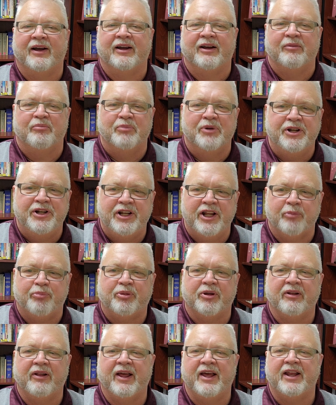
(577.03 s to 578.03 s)

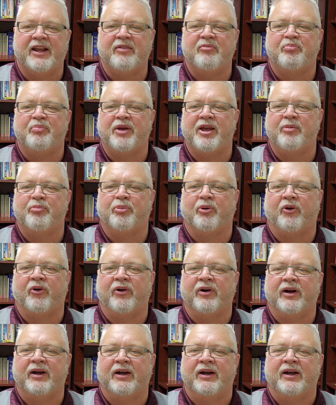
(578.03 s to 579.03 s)
manipulating people,
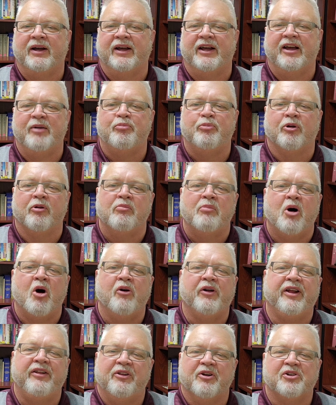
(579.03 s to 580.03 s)
and
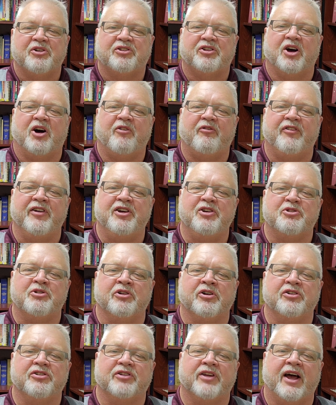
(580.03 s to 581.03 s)
promoting their
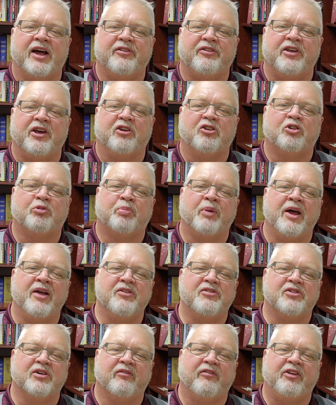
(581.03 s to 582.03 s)
self-interest at the
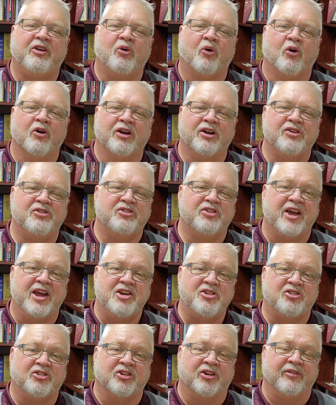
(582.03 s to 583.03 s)
expense of the
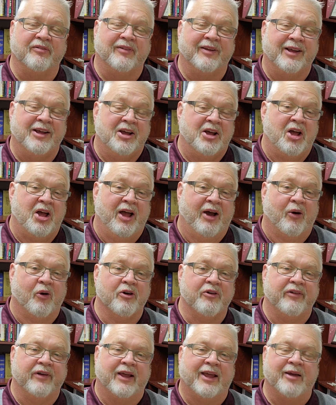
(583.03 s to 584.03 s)
organization
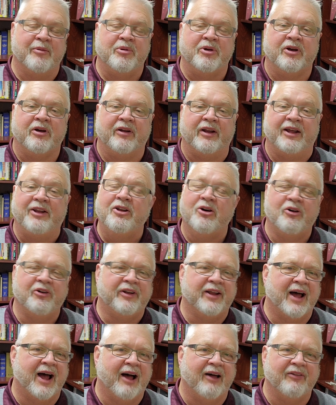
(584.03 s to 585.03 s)
or the community. No
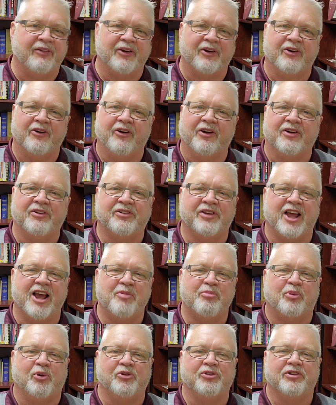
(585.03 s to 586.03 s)
doubt there are
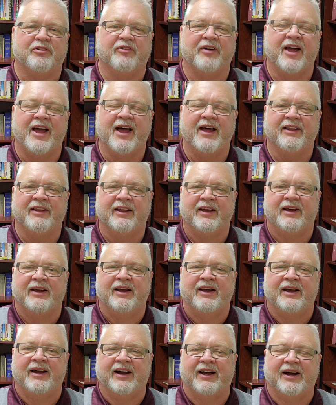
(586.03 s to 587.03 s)
examples of that,
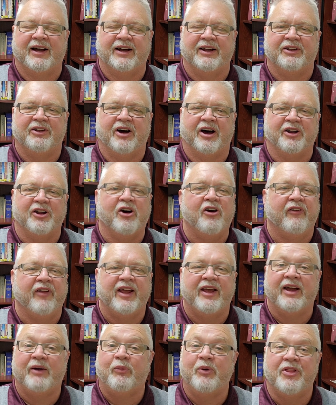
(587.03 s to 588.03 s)
not
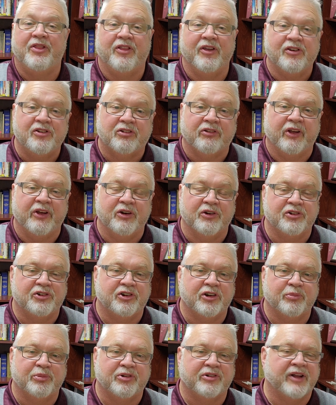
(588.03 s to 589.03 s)
only with this
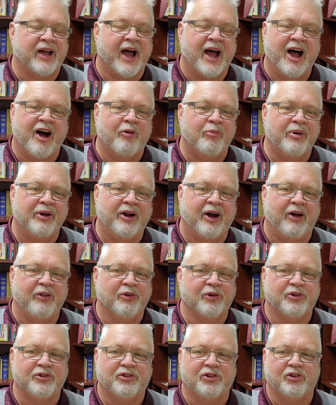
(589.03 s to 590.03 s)
leadership style, but
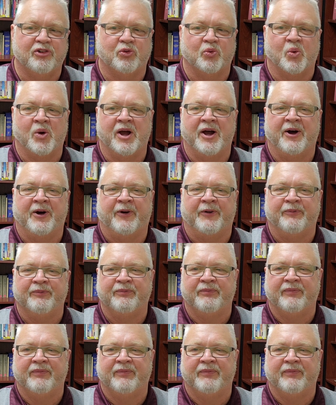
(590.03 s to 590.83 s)
others as well.